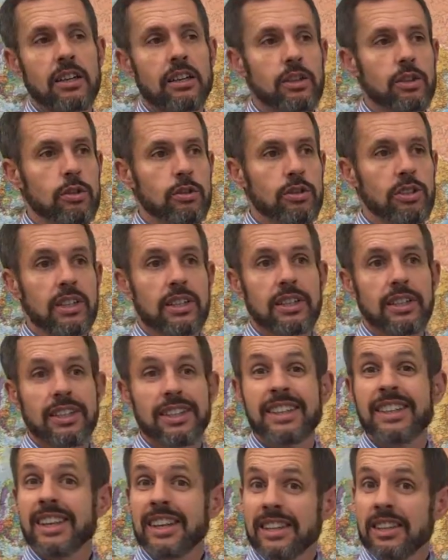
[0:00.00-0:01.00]
are usually
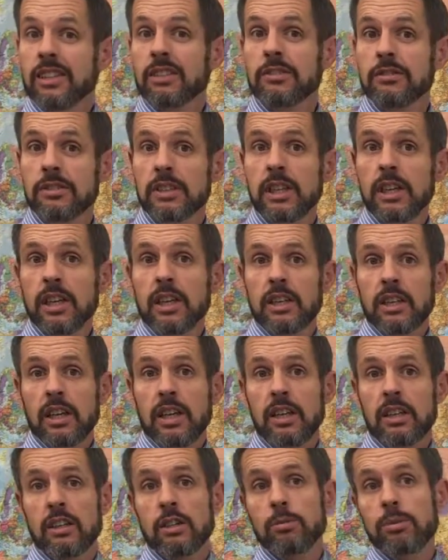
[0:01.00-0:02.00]
addictive.
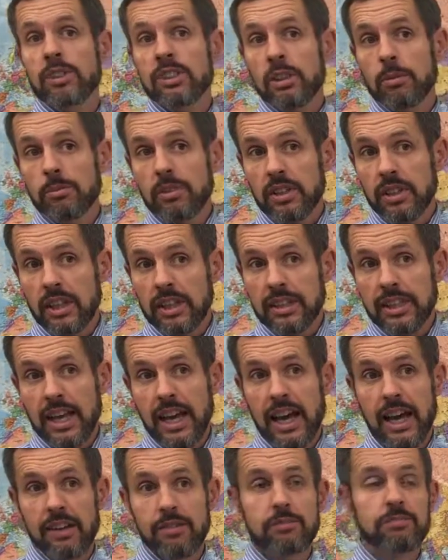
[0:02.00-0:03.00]
It could be something like
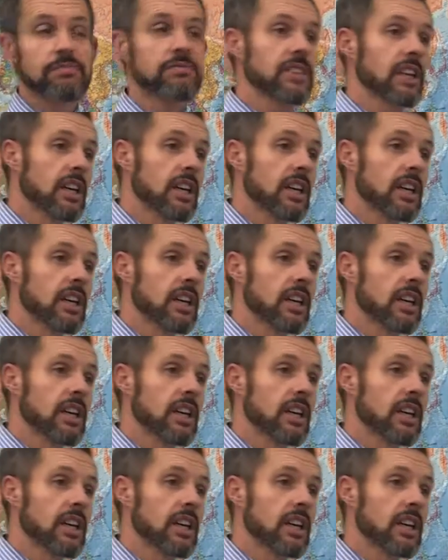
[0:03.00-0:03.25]
that.